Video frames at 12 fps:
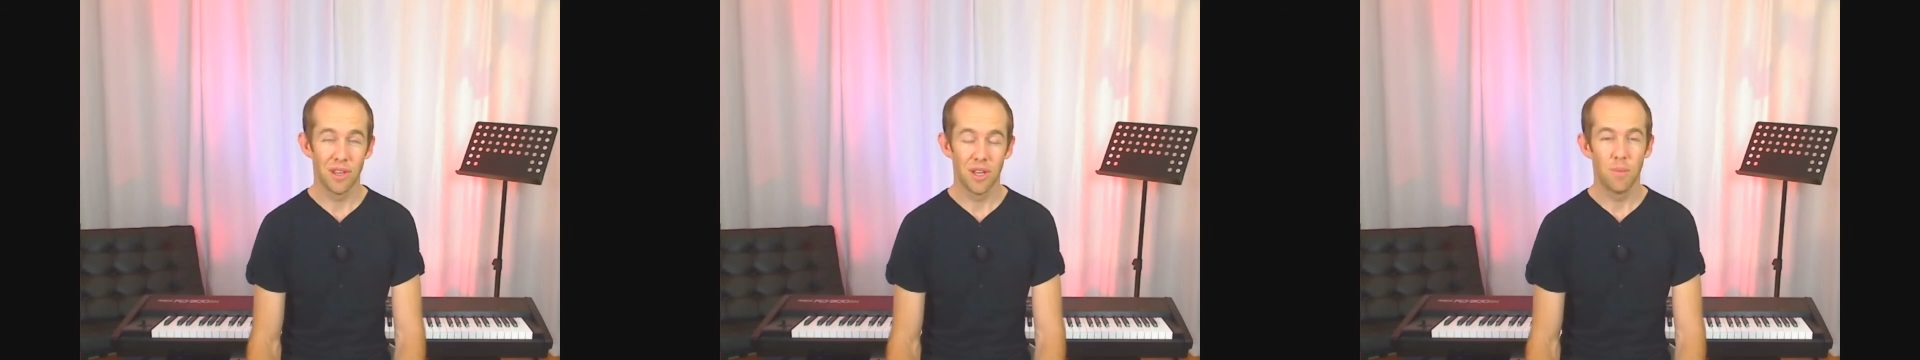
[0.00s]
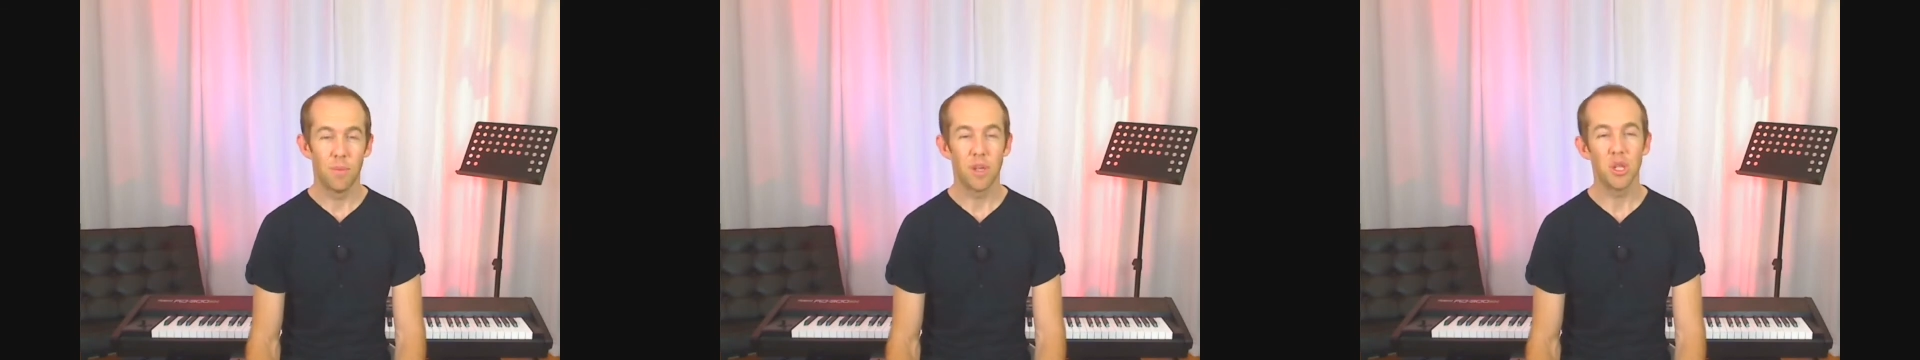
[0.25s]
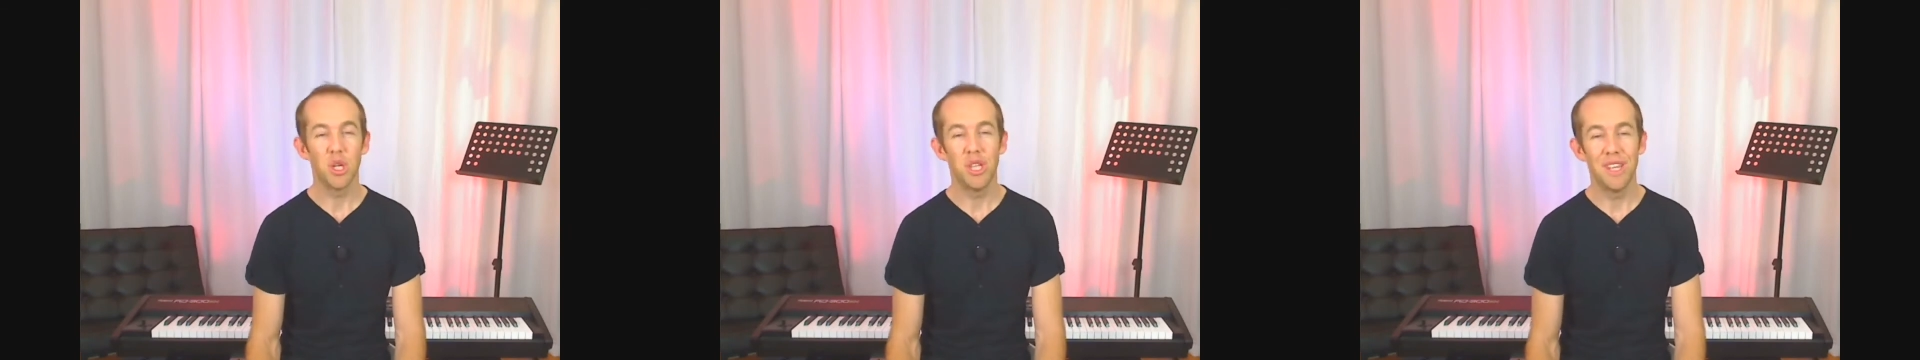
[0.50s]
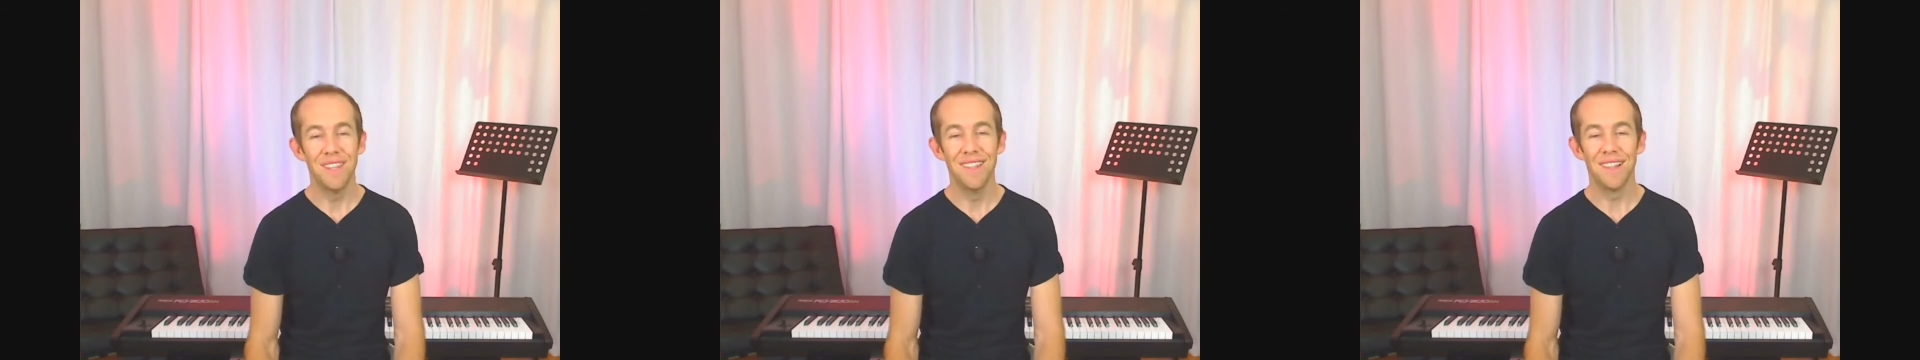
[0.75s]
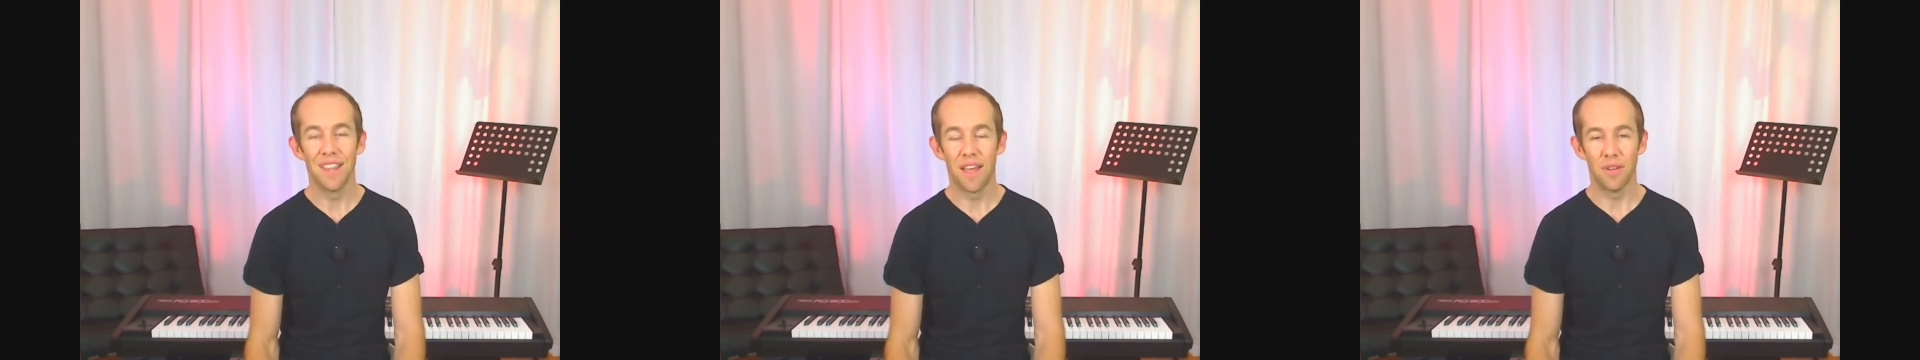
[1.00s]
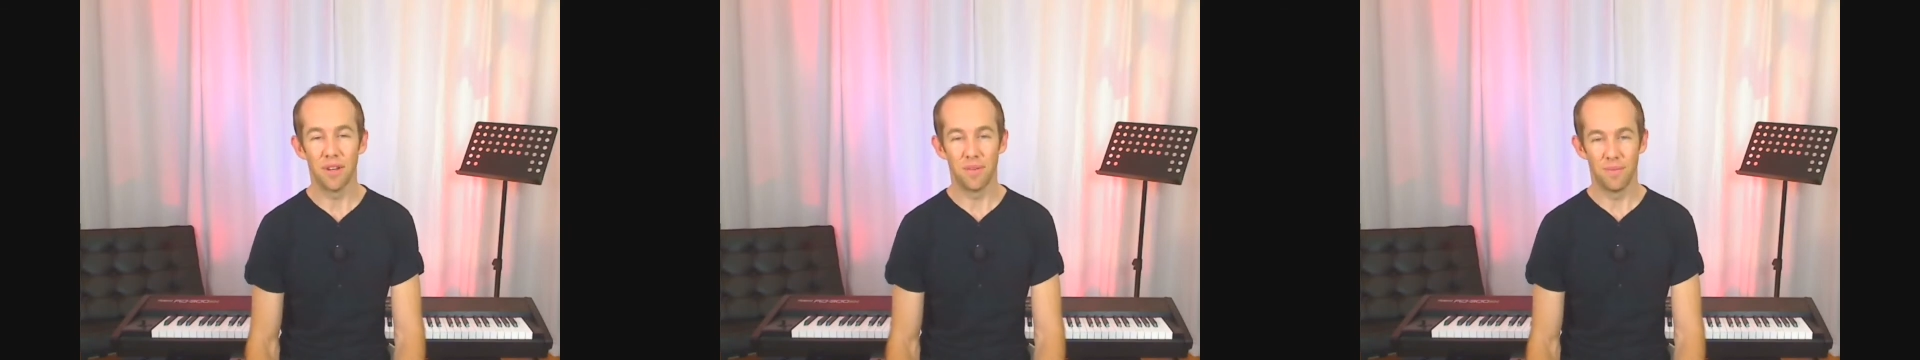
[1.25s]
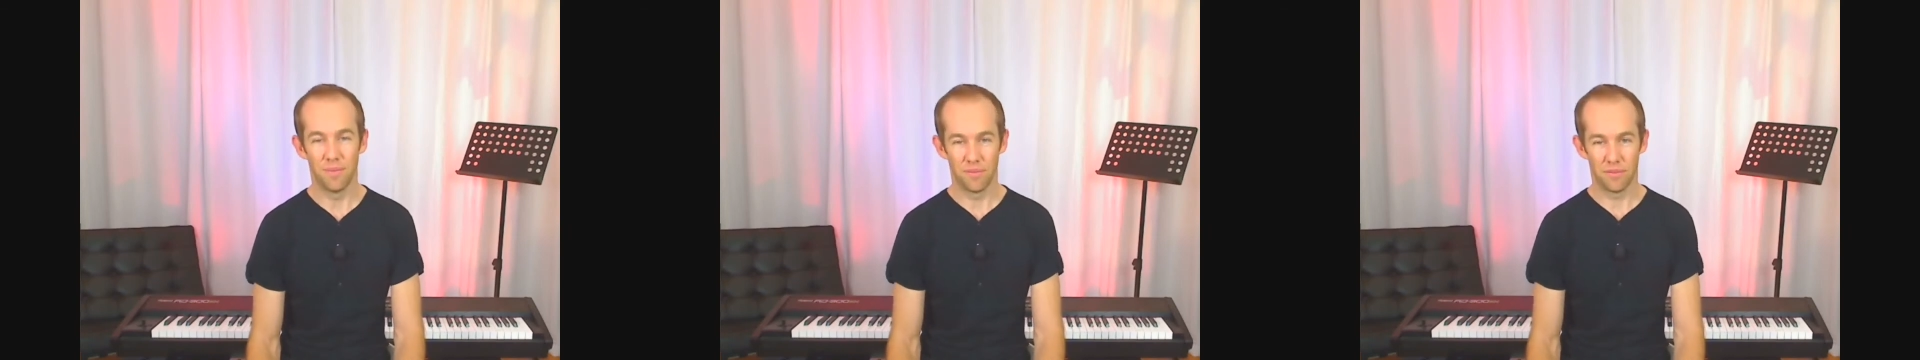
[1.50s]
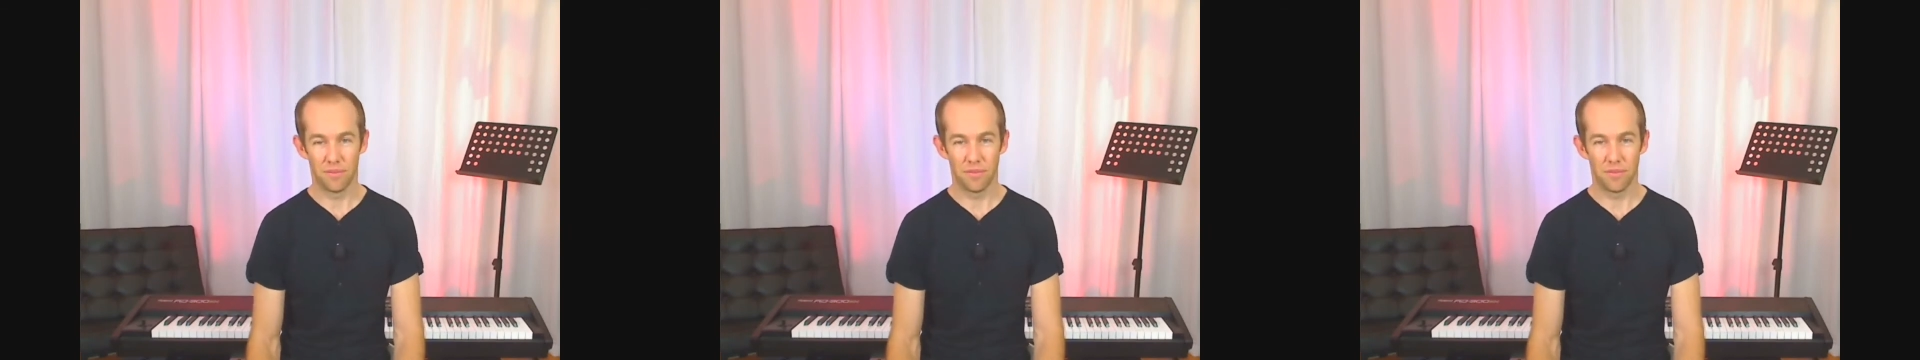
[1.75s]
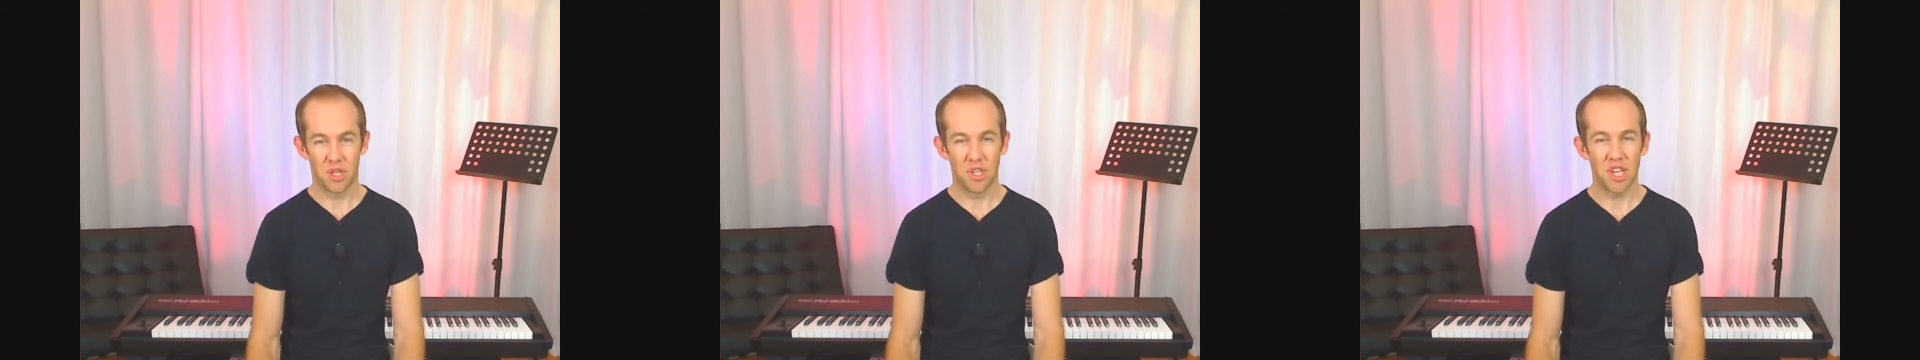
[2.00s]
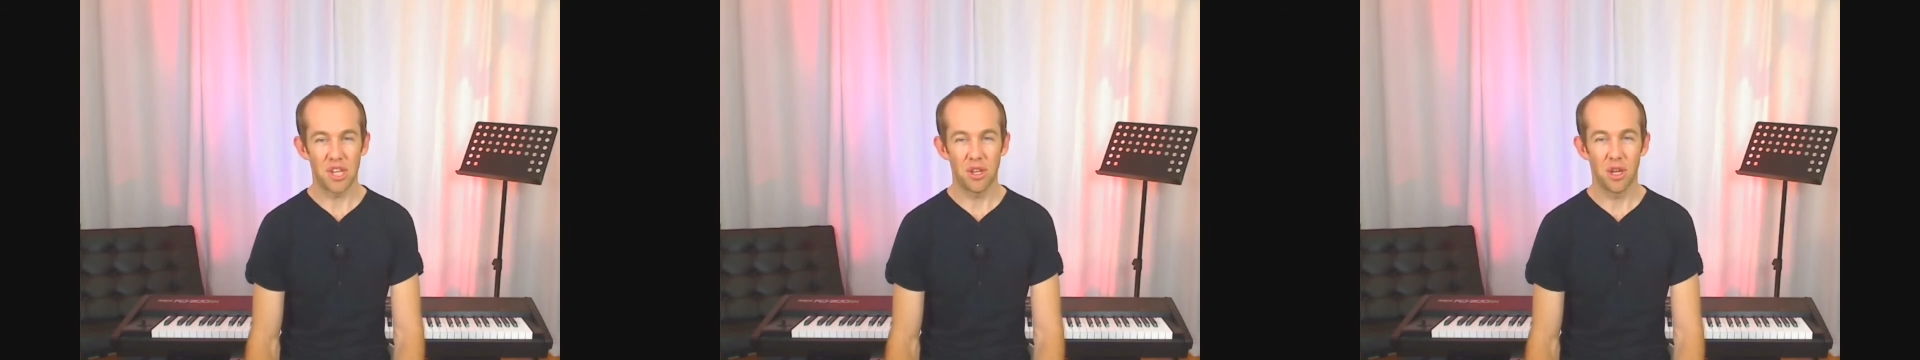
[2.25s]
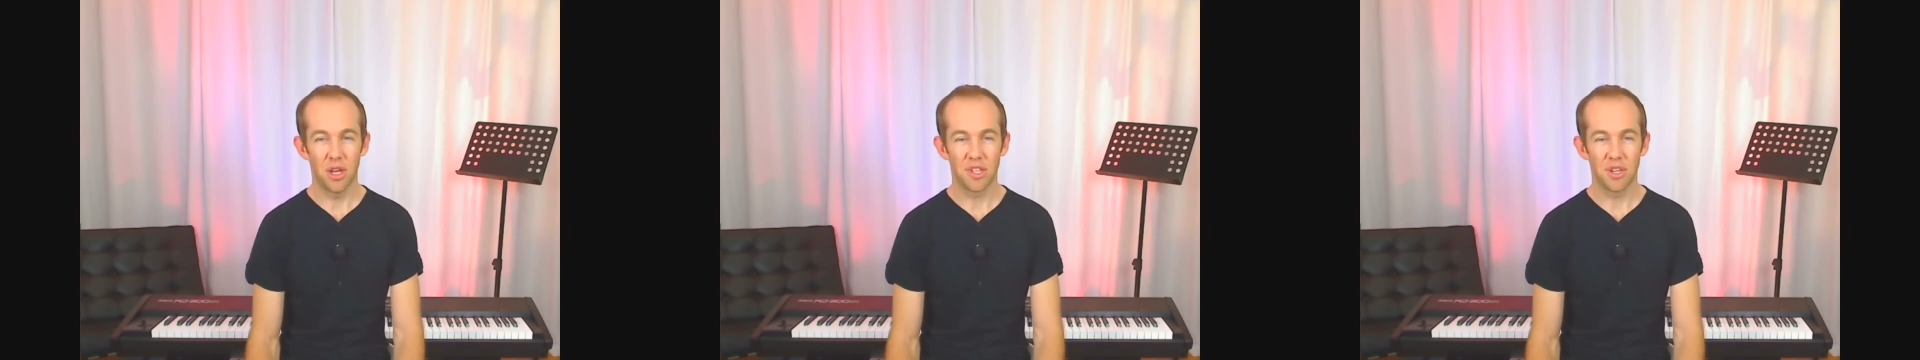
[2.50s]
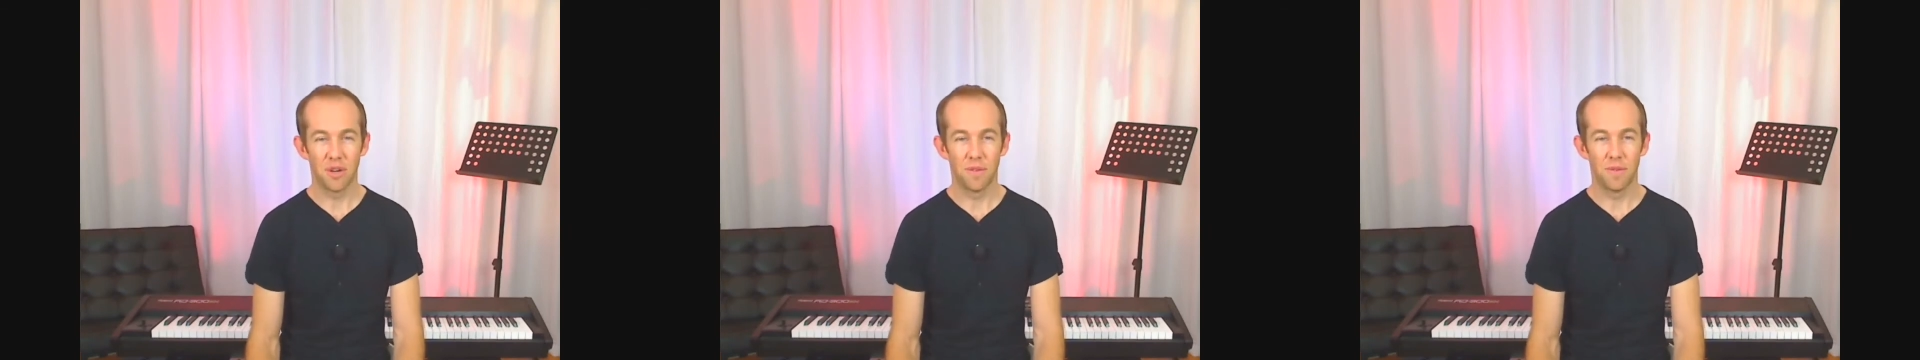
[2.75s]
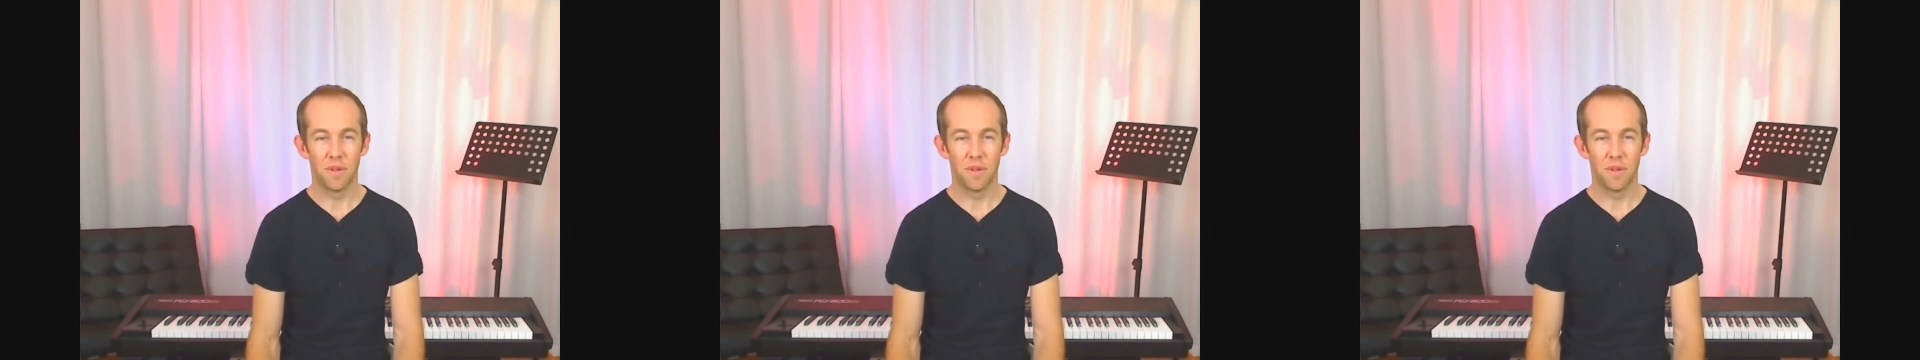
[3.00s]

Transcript: but she didn't love it. She said to herself,